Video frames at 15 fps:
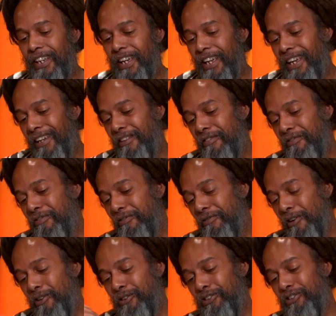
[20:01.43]
a
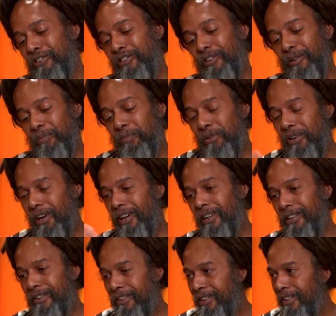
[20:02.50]
functional part
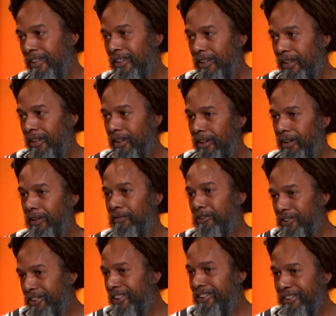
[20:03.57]
of, of the
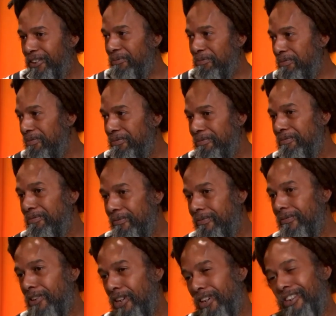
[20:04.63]
system, right?
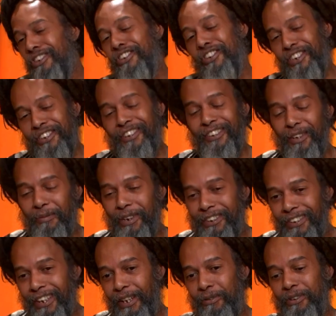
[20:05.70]
Or the shit system, as
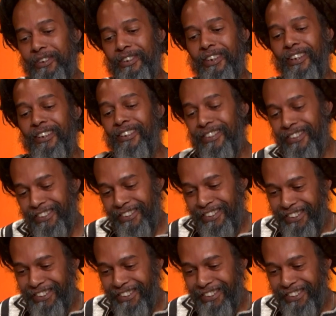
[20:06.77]
I would,